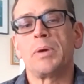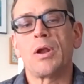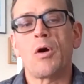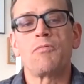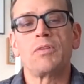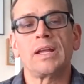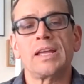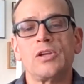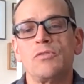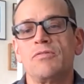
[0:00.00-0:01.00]
but hopefully
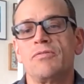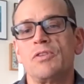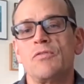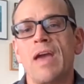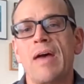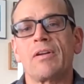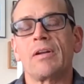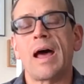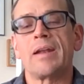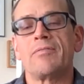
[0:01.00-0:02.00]
you've gathered a
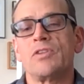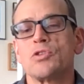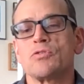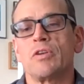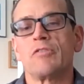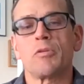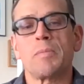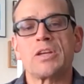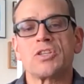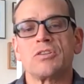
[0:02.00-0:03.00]
lot of useful
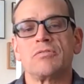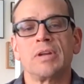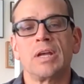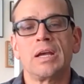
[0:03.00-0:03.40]
information